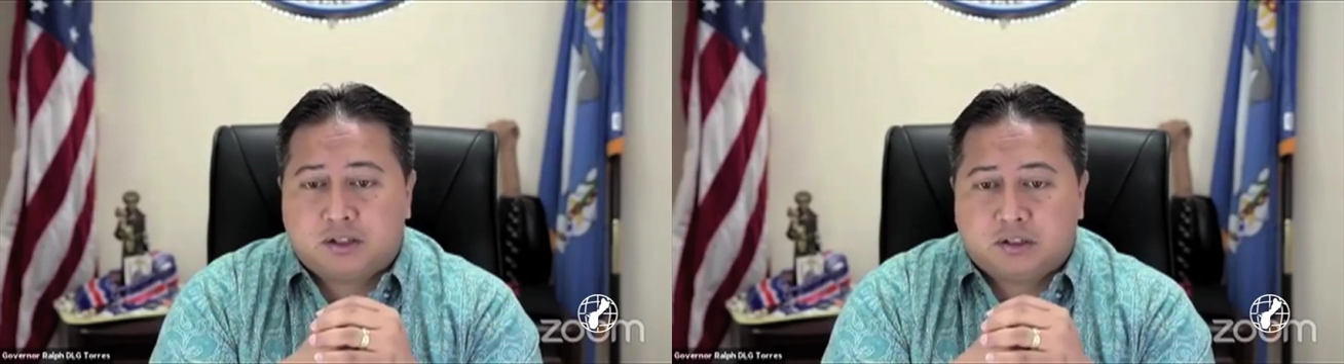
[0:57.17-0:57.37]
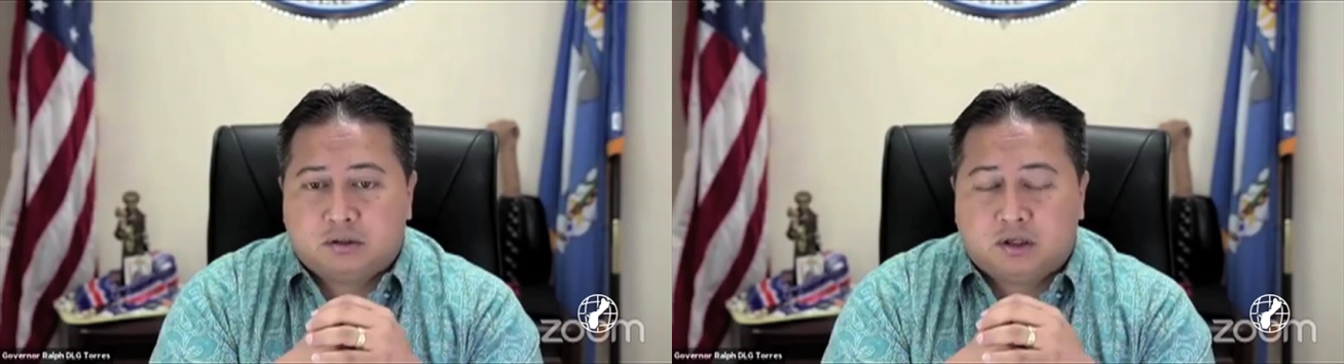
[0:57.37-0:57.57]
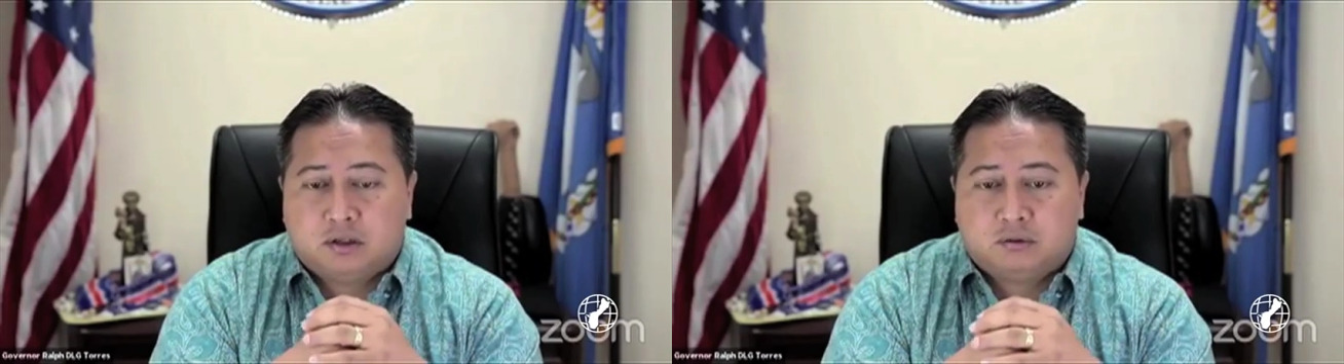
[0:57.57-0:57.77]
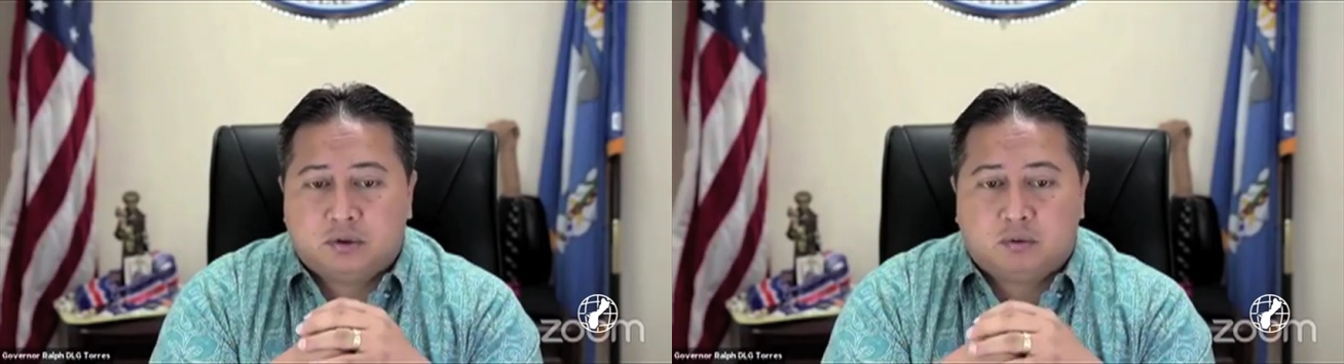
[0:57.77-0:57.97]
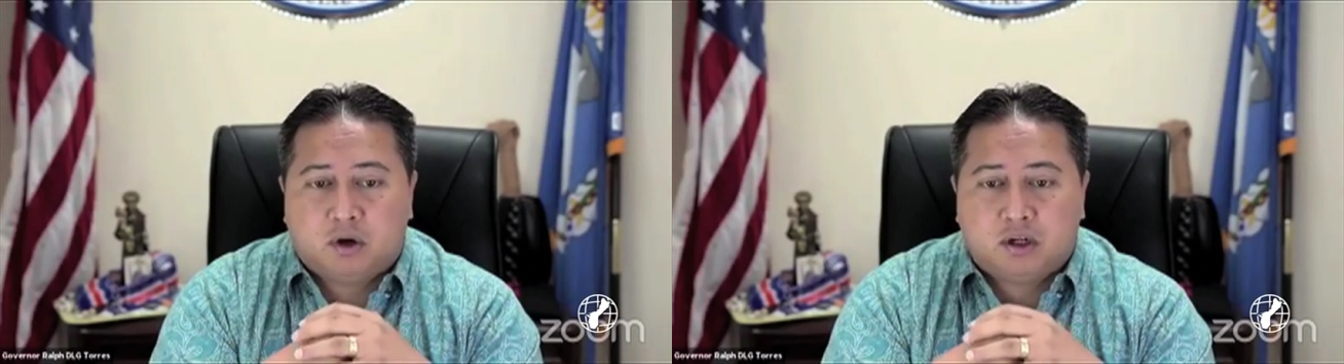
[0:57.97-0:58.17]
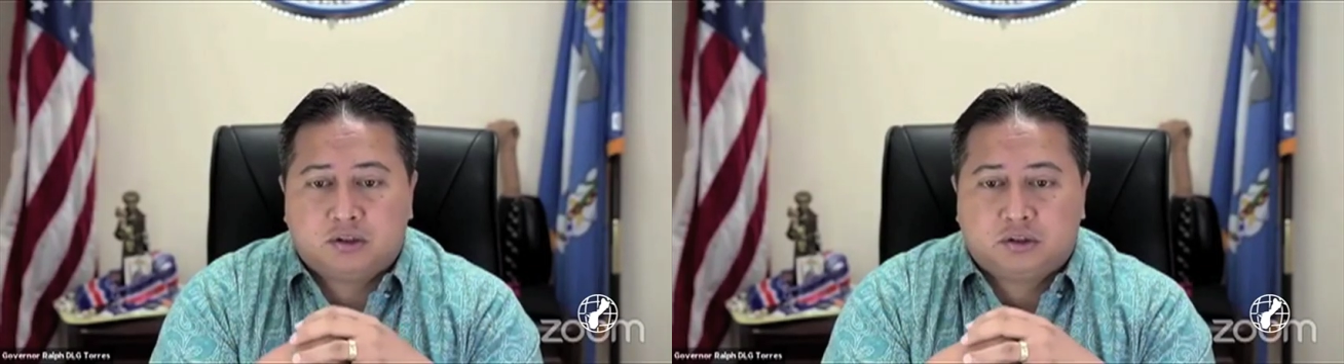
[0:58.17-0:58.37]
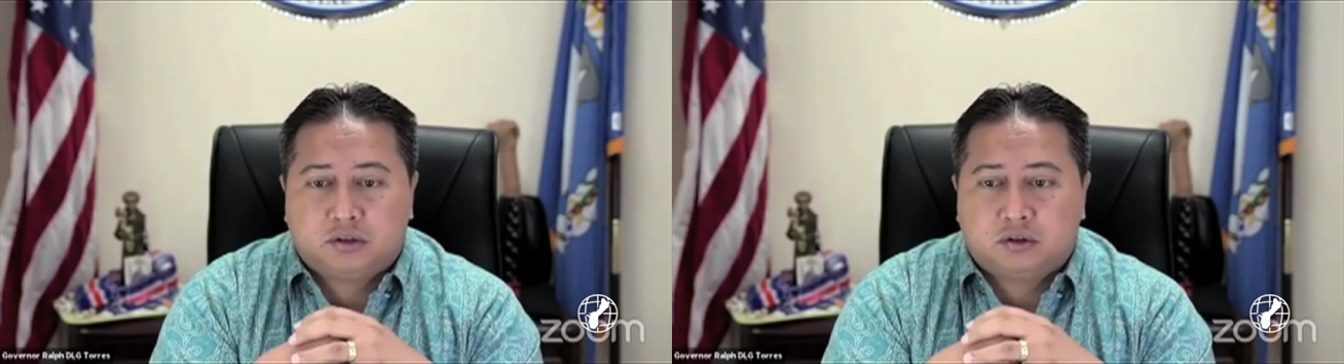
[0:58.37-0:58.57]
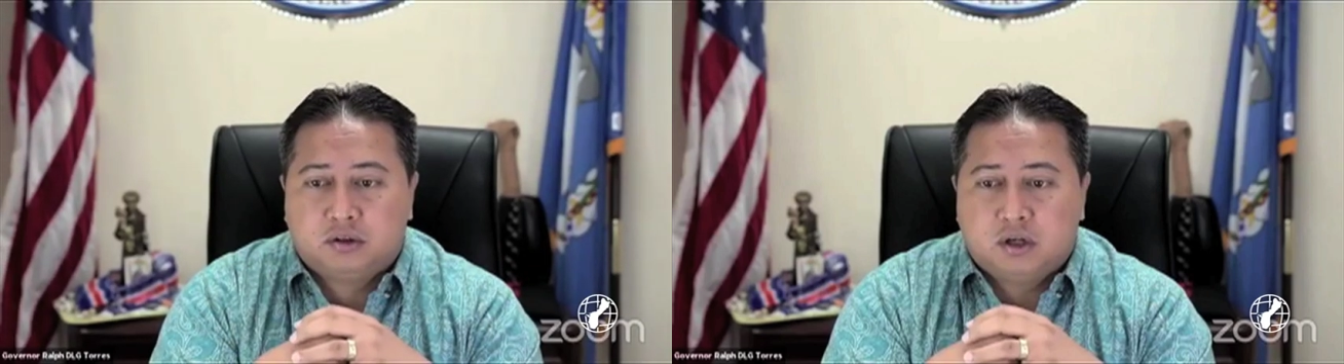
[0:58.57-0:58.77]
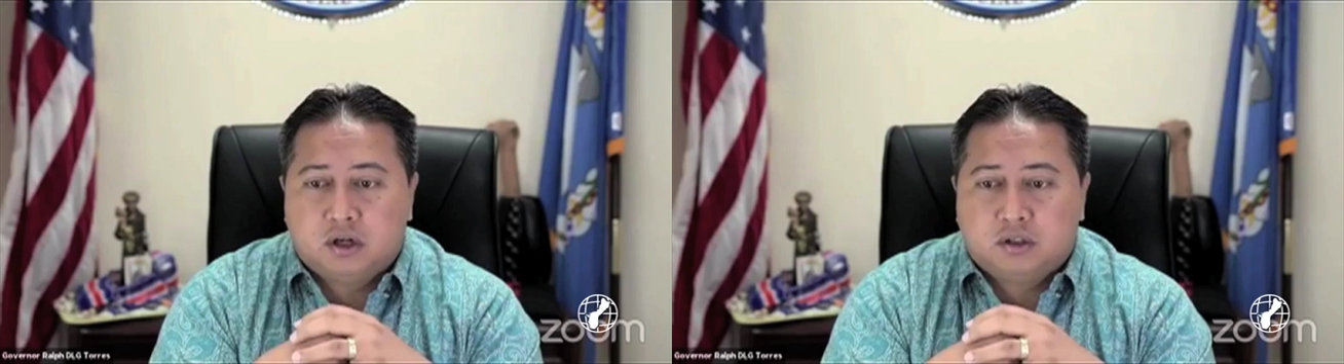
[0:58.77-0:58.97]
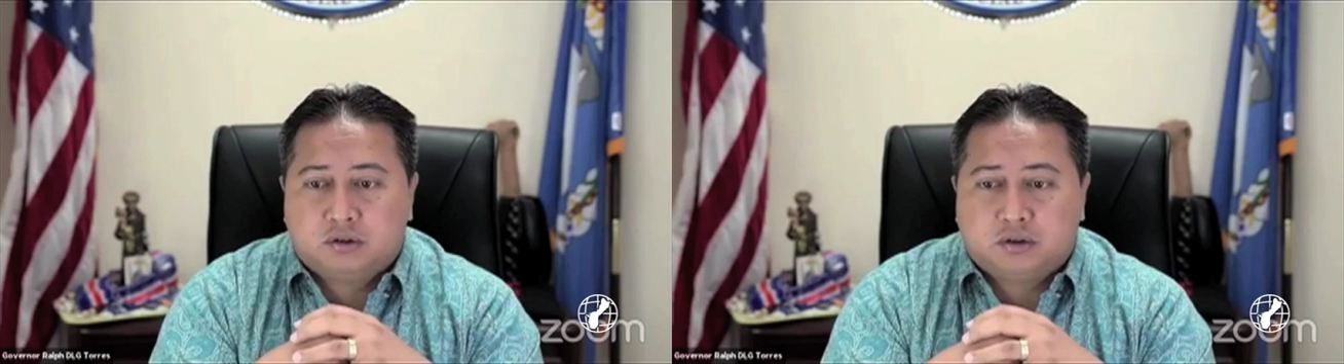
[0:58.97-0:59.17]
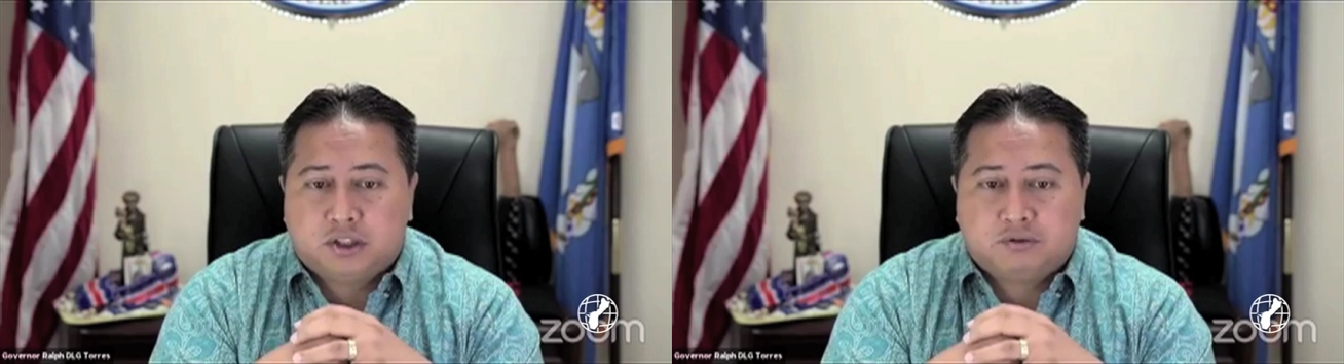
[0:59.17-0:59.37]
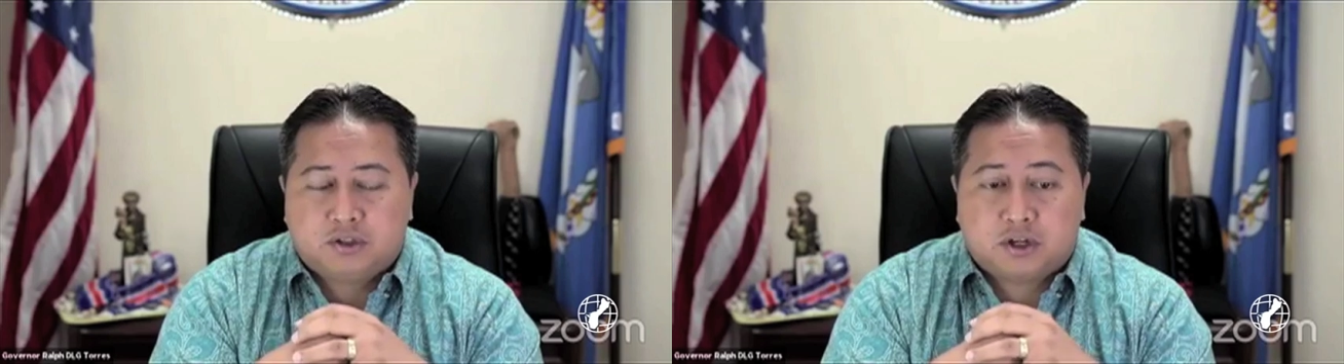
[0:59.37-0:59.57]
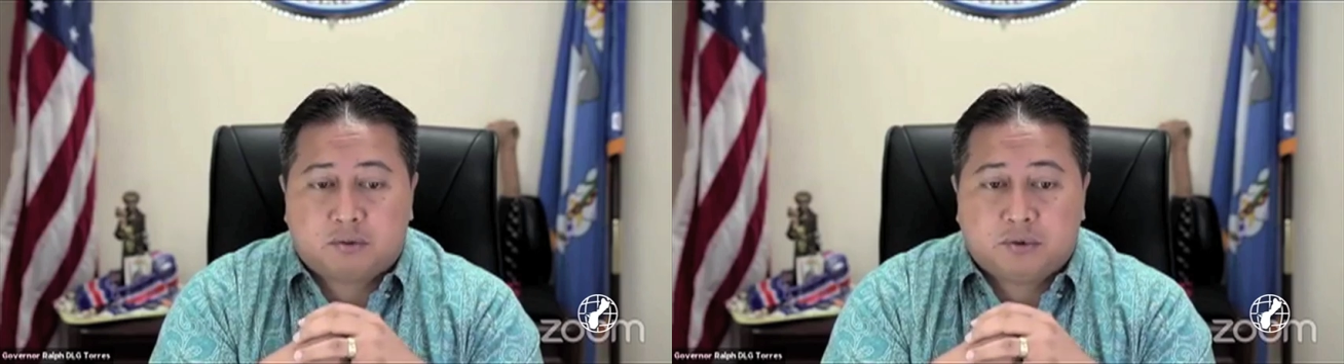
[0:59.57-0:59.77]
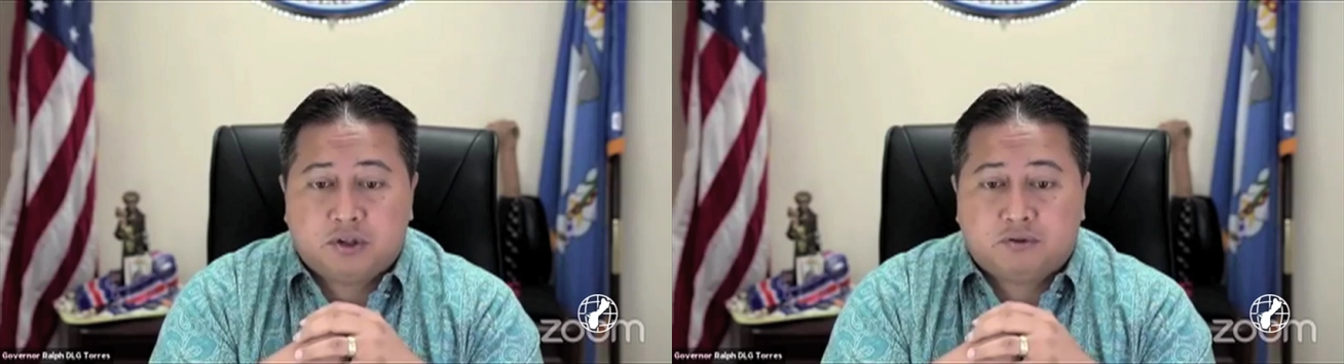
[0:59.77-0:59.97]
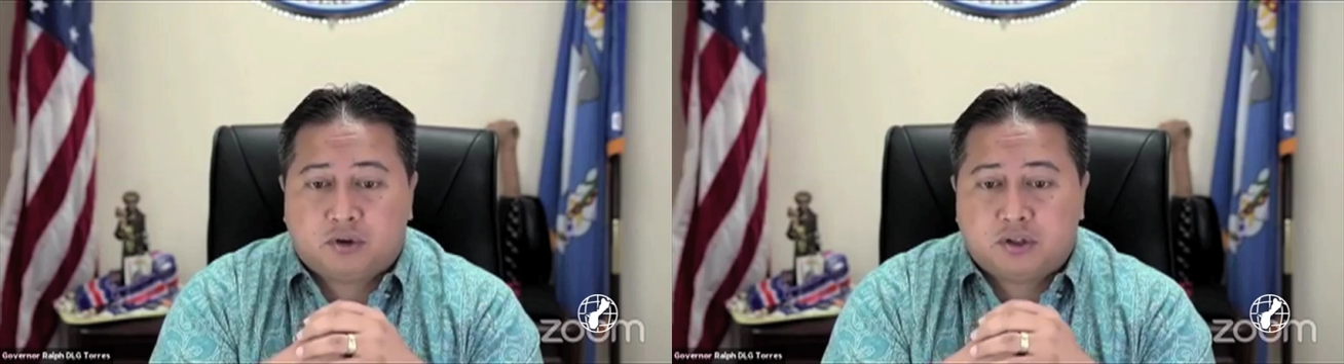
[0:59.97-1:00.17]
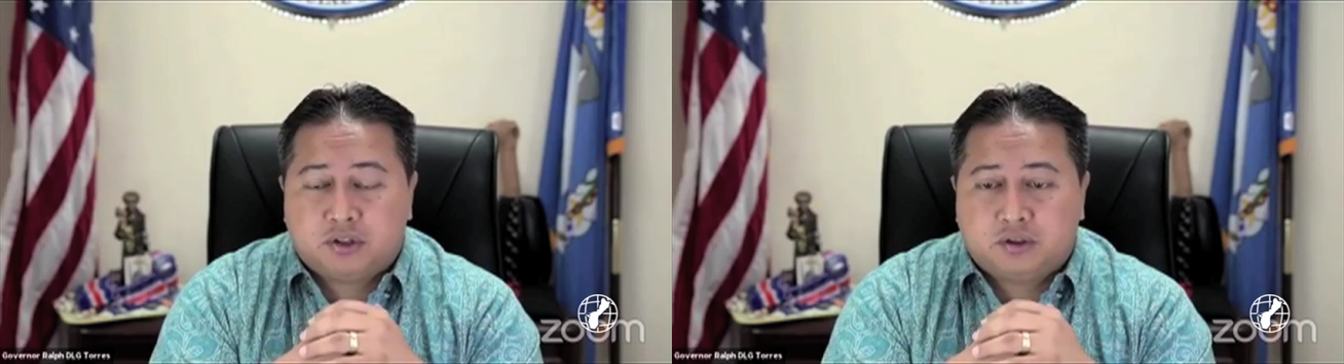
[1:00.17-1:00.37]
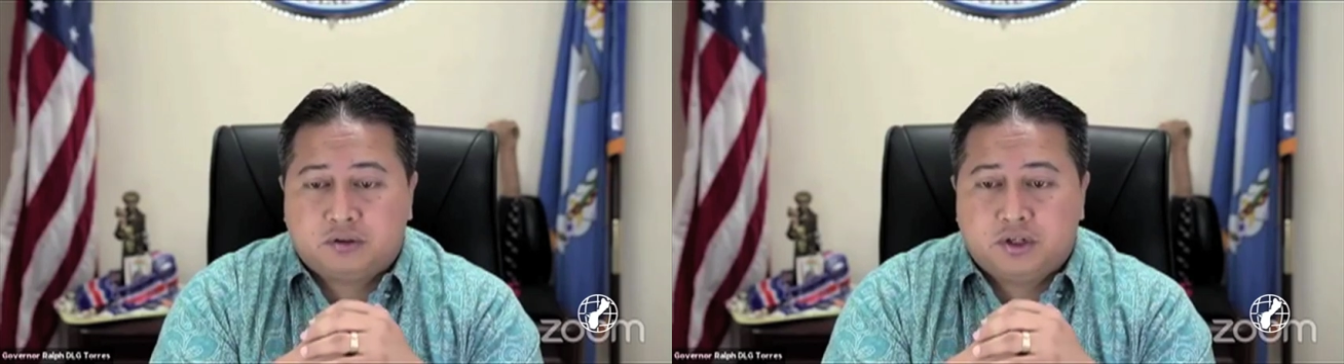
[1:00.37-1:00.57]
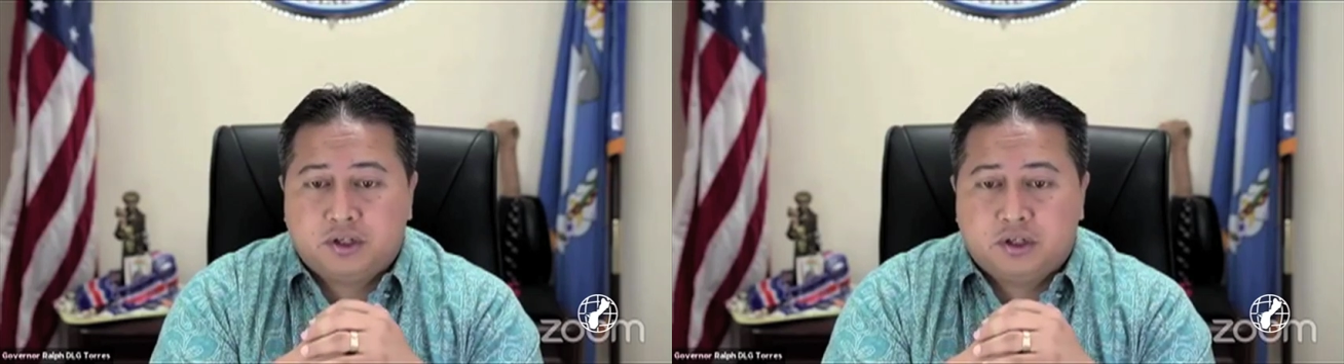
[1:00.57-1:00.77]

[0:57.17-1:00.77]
Uh, we want to, to give this opportunity for our children.